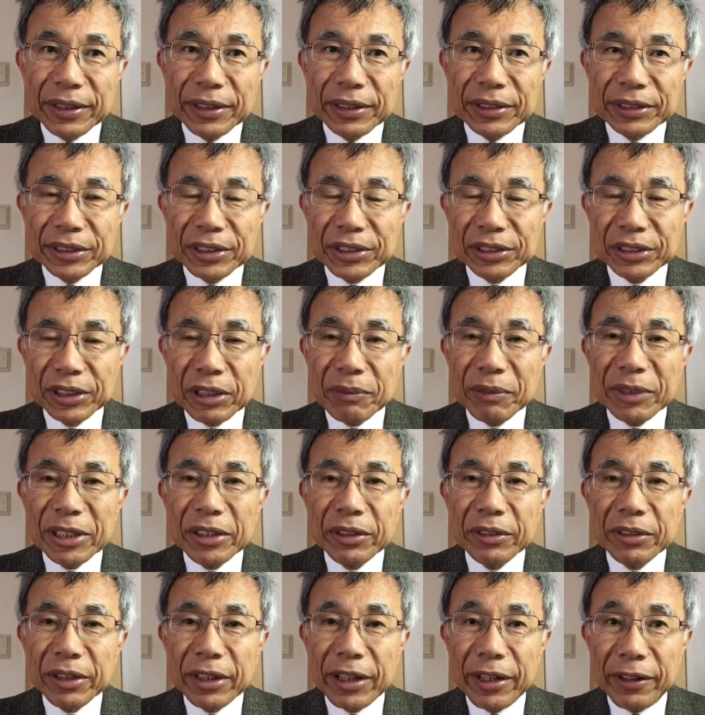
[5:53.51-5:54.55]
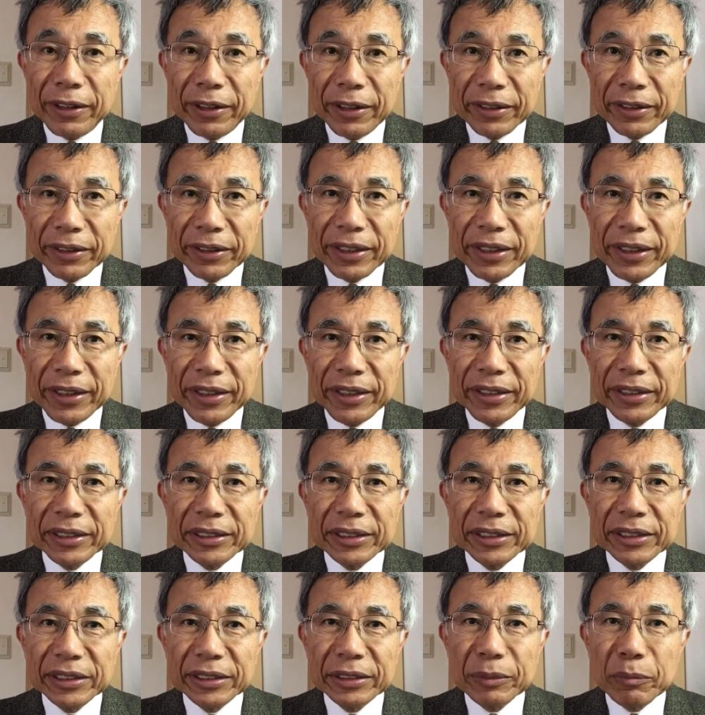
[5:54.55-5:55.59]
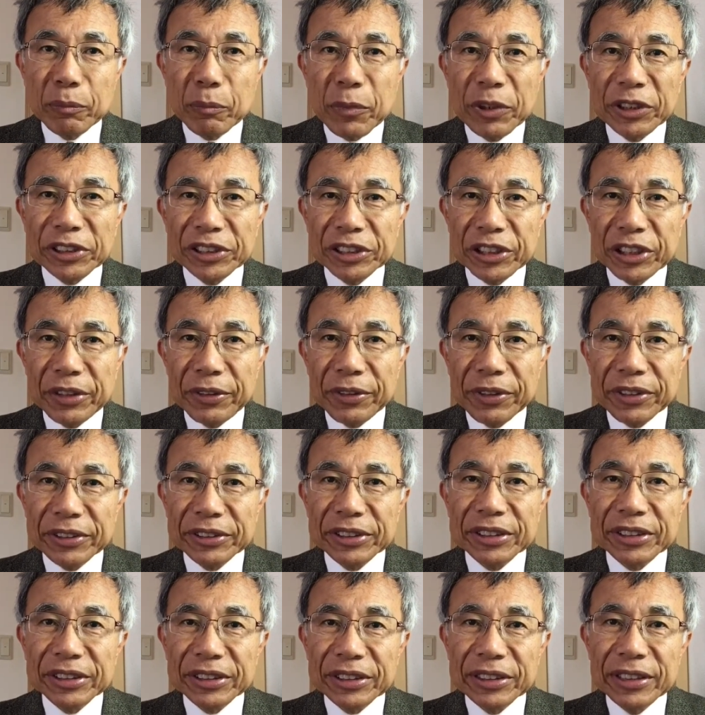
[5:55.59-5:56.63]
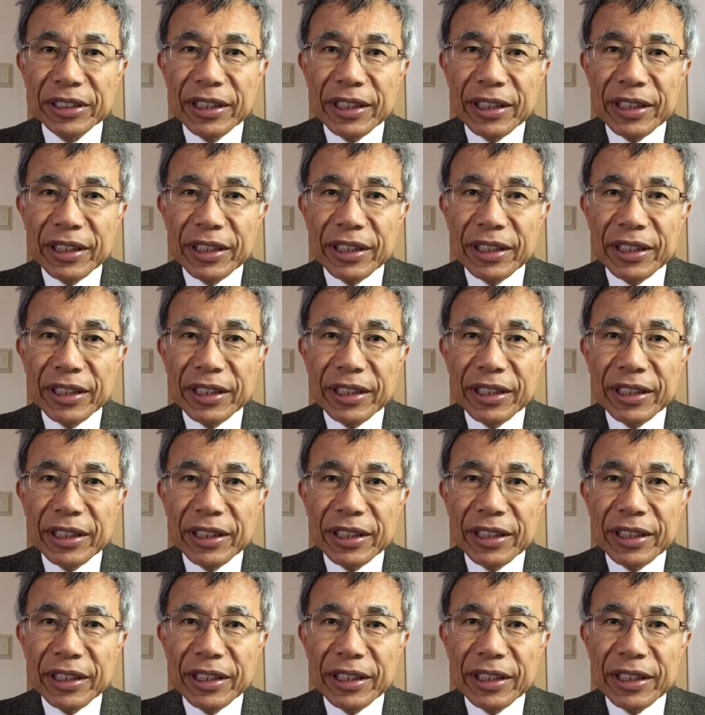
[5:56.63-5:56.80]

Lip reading: Systematic error is more serious